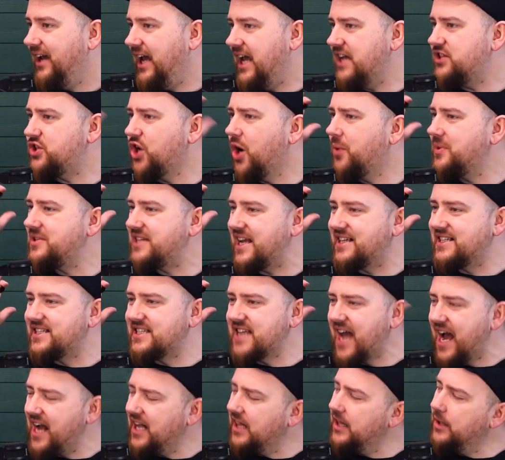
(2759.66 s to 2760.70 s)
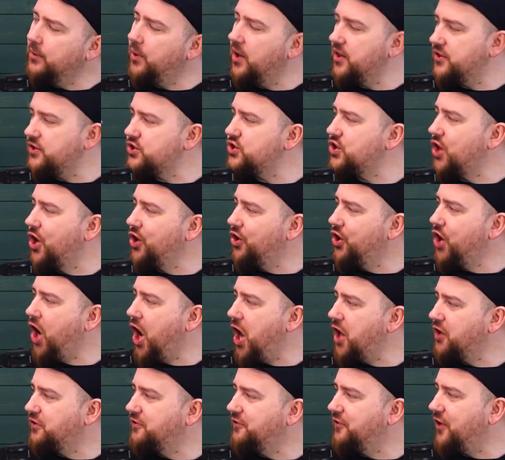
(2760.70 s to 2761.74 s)
it's always exactly what the song
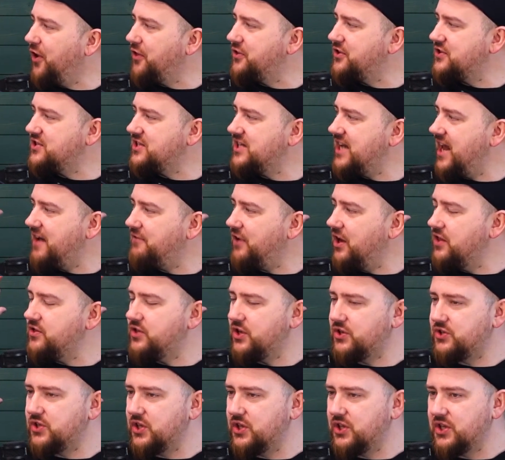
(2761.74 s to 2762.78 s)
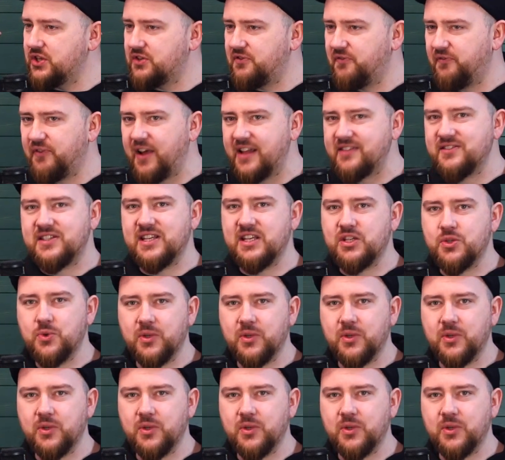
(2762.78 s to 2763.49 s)
called for. There's fancy